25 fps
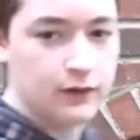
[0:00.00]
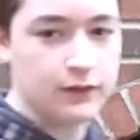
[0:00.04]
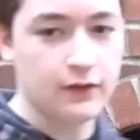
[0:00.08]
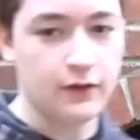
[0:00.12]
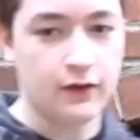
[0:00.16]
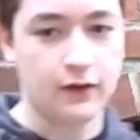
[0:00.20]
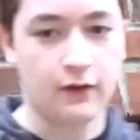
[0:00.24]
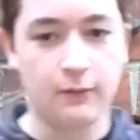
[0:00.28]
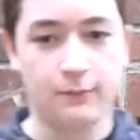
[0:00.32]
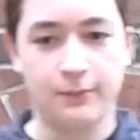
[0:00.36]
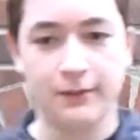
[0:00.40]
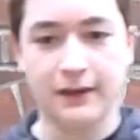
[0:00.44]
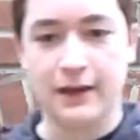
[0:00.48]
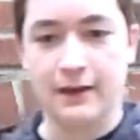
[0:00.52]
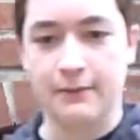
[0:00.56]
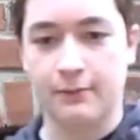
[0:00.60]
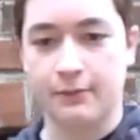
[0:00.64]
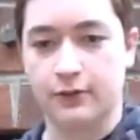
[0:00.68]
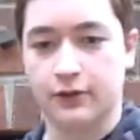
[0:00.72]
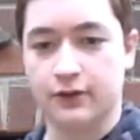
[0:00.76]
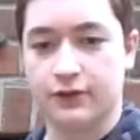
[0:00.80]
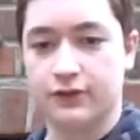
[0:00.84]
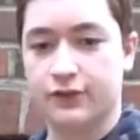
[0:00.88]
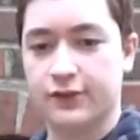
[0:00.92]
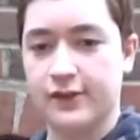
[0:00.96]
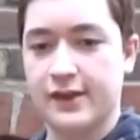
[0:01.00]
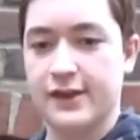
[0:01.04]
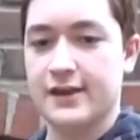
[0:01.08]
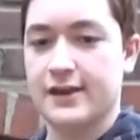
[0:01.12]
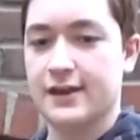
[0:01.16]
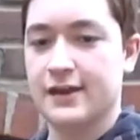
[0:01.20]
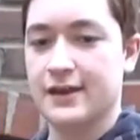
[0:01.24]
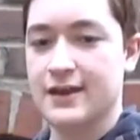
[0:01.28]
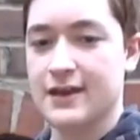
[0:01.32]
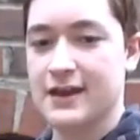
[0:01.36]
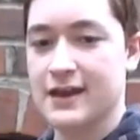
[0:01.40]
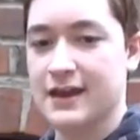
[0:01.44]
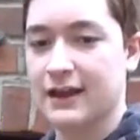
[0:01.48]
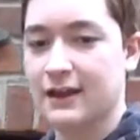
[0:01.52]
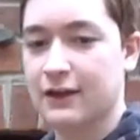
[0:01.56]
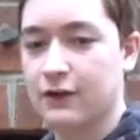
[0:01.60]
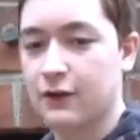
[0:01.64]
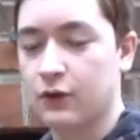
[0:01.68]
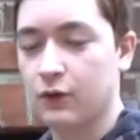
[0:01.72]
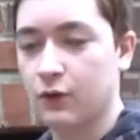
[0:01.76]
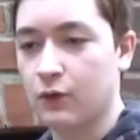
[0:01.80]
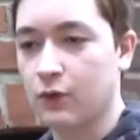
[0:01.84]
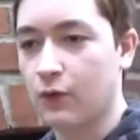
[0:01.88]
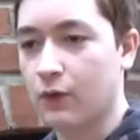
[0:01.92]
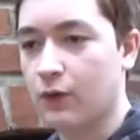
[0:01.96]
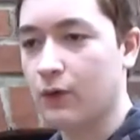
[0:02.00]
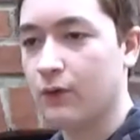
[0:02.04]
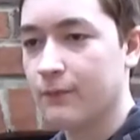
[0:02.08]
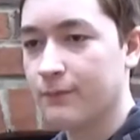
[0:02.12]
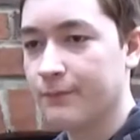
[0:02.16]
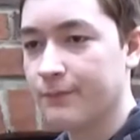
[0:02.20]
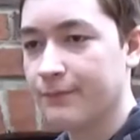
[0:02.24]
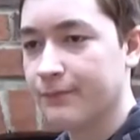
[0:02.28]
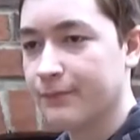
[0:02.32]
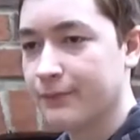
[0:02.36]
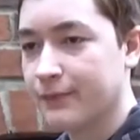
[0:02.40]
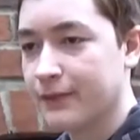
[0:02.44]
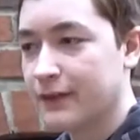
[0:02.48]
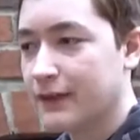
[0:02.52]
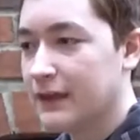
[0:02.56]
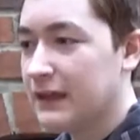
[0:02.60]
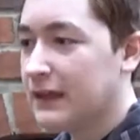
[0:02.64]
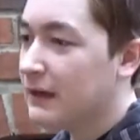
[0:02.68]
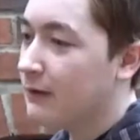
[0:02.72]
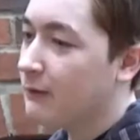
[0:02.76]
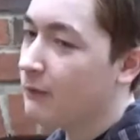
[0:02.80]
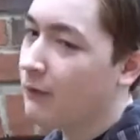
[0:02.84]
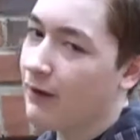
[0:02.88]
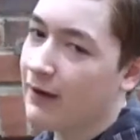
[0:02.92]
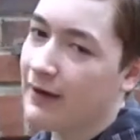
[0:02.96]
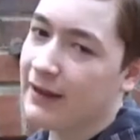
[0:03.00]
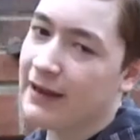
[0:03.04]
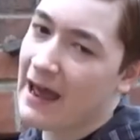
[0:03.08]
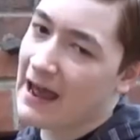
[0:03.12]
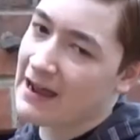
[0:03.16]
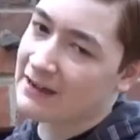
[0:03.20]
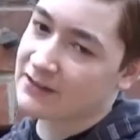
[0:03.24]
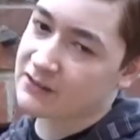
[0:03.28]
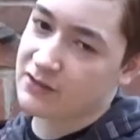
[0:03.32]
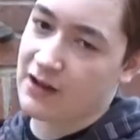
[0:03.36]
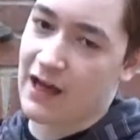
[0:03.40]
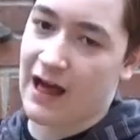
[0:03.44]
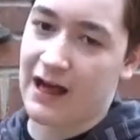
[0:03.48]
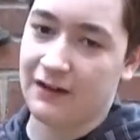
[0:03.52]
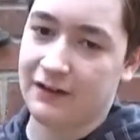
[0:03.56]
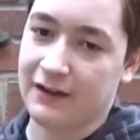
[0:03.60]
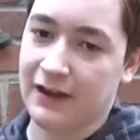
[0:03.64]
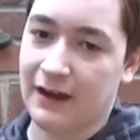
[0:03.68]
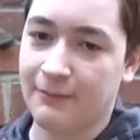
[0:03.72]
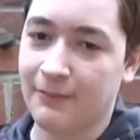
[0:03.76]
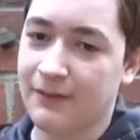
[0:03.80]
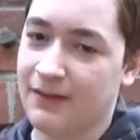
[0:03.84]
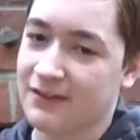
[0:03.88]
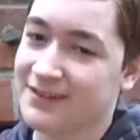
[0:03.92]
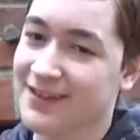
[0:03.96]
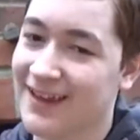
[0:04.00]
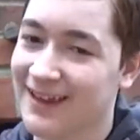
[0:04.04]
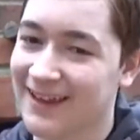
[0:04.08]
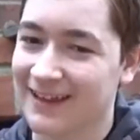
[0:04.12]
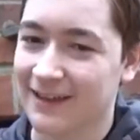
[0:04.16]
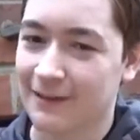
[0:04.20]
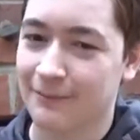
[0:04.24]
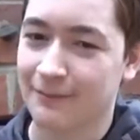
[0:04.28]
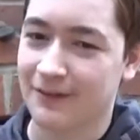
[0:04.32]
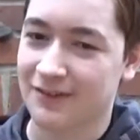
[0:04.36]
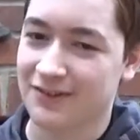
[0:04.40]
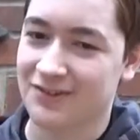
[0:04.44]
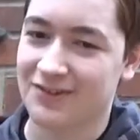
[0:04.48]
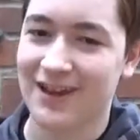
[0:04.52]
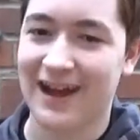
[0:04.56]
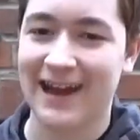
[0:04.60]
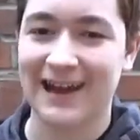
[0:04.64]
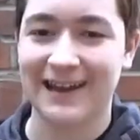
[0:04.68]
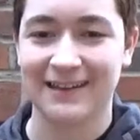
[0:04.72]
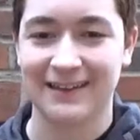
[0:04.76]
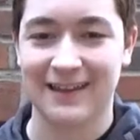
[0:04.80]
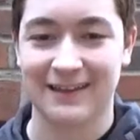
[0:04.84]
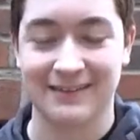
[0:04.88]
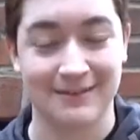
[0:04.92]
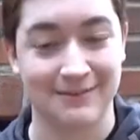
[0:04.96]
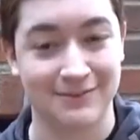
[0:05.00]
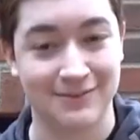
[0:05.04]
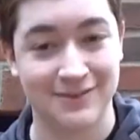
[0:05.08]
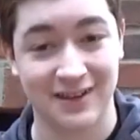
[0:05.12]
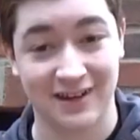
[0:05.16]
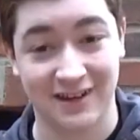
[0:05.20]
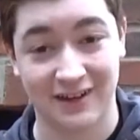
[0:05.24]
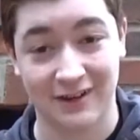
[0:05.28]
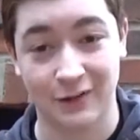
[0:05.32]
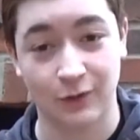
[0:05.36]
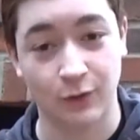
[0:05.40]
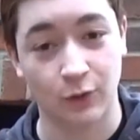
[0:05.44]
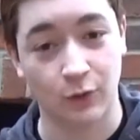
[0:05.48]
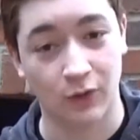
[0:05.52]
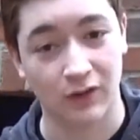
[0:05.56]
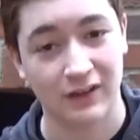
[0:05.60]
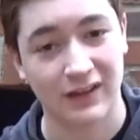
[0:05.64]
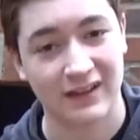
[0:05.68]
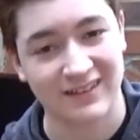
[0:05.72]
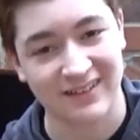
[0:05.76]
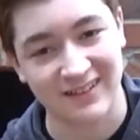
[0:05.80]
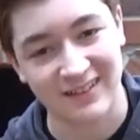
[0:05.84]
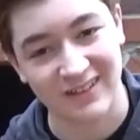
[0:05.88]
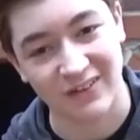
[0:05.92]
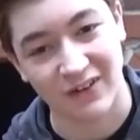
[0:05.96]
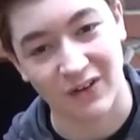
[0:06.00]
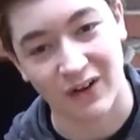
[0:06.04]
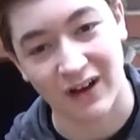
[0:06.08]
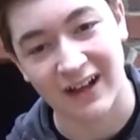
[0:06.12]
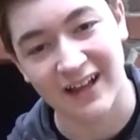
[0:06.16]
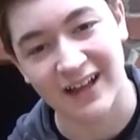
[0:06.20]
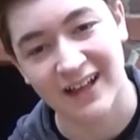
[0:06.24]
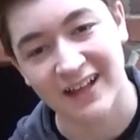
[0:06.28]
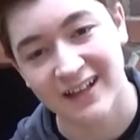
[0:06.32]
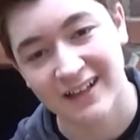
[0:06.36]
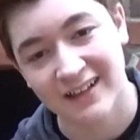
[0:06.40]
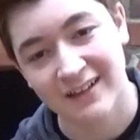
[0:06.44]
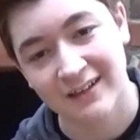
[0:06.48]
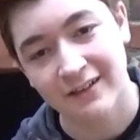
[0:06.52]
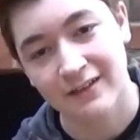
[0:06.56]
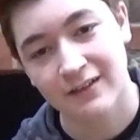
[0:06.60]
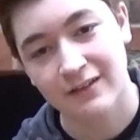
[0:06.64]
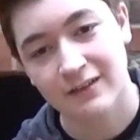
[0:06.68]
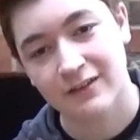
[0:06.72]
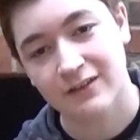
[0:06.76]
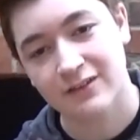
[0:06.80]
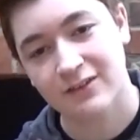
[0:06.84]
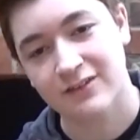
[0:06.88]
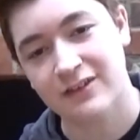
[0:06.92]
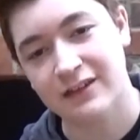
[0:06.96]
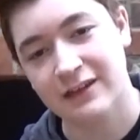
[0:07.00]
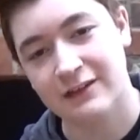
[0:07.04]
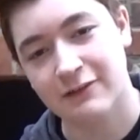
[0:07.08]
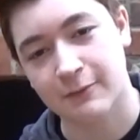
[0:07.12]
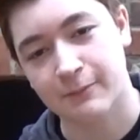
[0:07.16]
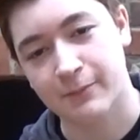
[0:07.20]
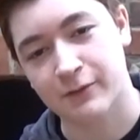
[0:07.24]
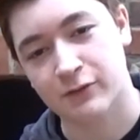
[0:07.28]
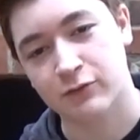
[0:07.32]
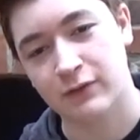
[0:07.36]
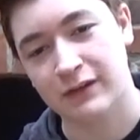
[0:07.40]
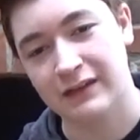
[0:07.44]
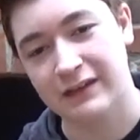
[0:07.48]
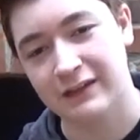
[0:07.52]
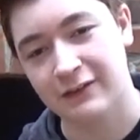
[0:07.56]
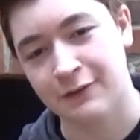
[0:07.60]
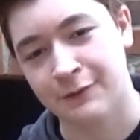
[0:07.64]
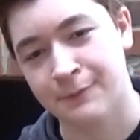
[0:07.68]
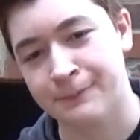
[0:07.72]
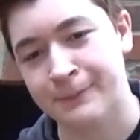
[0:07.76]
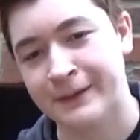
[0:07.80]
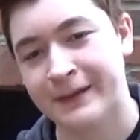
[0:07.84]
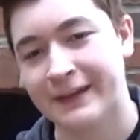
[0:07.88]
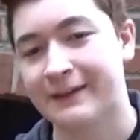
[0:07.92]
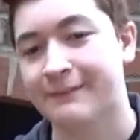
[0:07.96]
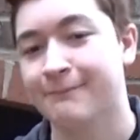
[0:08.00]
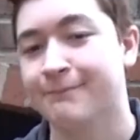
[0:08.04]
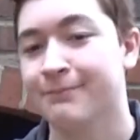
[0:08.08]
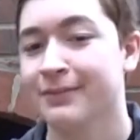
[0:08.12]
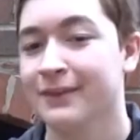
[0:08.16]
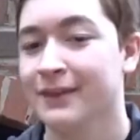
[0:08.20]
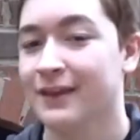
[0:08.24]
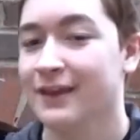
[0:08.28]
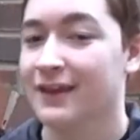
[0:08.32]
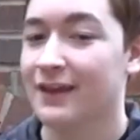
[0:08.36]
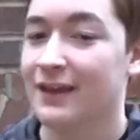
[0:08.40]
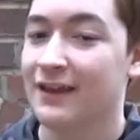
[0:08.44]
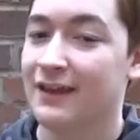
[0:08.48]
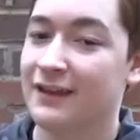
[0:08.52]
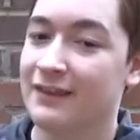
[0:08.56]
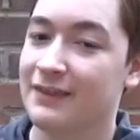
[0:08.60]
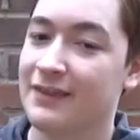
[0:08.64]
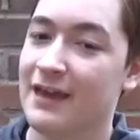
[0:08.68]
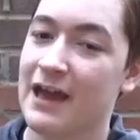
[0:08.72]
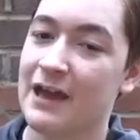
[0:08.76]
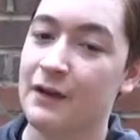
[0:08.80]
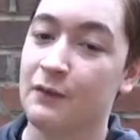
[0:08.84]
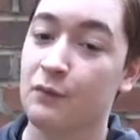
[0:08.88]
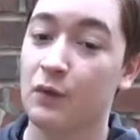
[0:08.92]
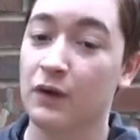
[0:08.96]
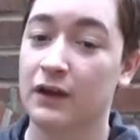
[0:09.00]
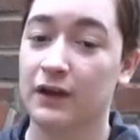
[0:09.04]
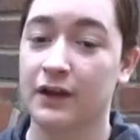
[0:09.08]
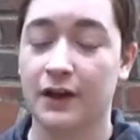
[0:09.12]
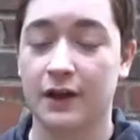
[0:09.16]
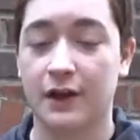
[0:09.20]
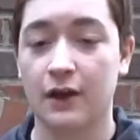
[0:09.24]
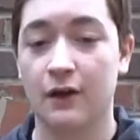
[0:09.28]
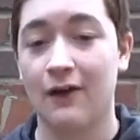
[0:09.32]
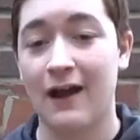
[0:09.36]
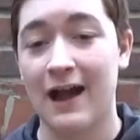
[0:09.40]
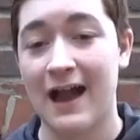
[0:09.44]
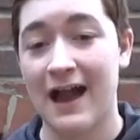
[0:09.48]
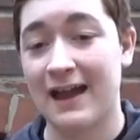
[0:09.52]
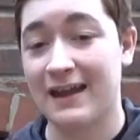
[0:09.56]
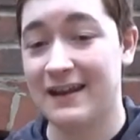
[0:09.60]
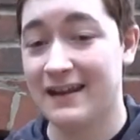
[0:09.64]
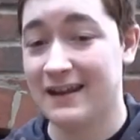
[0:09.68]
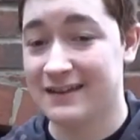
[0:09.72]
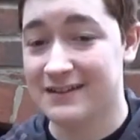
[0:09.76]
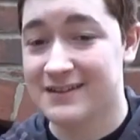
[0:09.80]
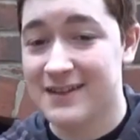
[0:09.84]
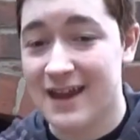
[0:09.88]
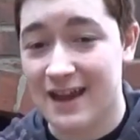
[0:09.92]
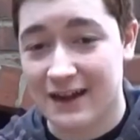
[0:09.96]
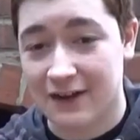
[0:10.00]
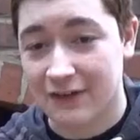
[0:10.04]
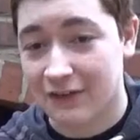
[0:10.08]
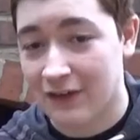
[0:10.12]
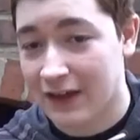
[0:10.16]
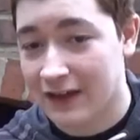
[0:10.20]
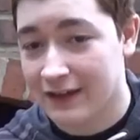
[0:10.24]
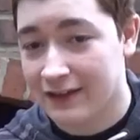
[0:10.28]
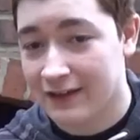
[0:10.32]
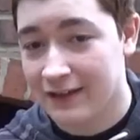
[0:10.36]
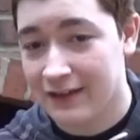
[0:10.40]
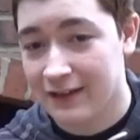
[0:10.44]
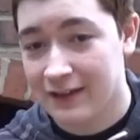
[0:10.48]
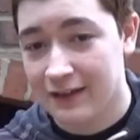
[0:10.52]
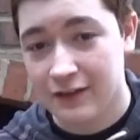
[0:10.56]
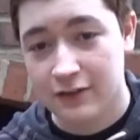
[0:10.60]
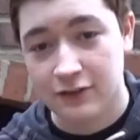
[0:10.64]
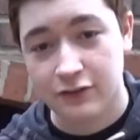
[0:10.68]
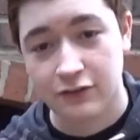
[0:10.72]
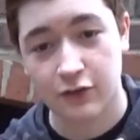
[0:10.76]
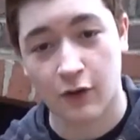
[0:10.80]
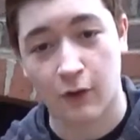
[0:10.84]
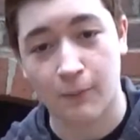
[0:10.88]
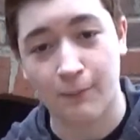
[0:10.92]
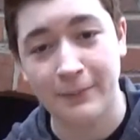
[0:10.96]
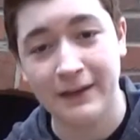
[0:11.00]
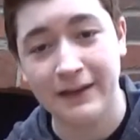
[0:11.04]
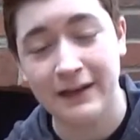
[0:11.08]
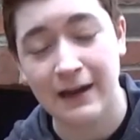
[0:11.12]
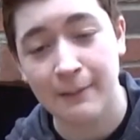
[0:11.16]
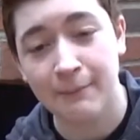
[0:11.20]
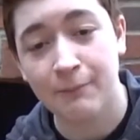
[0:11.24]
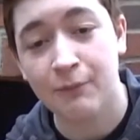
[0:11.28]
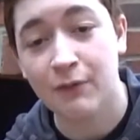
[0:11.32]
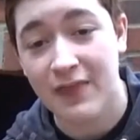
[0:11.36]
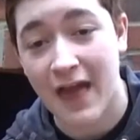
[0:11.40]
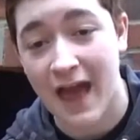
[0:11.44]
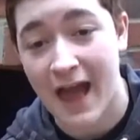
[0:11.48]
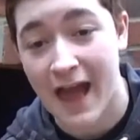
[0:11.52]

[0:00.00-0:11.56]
they'll be able to sit and cool. Well, in actuality, I'm going to take them inside and let them sit and cool. That's a little secret between you and me. Then we're going to go ahead and decorate. So I'll meet up when that